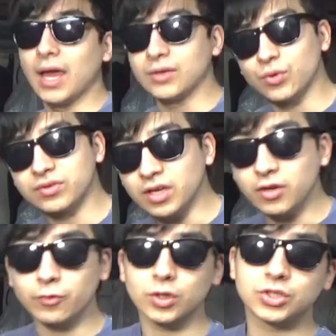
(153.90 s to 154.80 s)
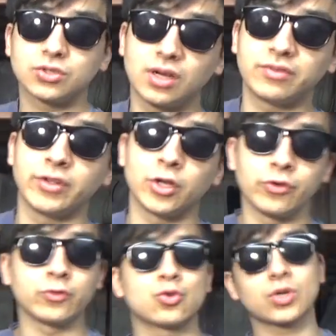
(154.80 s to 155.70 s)
Anyways, thank you for watching today's video.
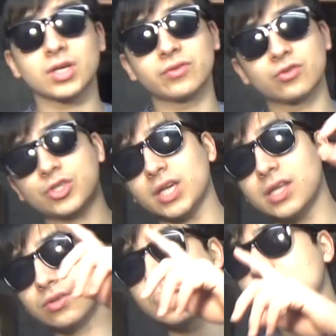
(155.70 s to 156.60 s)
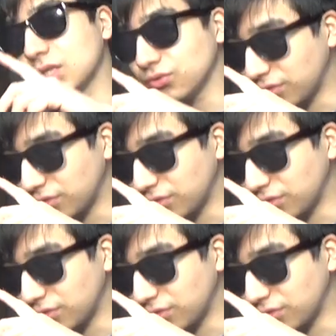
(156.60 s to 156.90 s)
If you enjoyed, consider checking out the channel and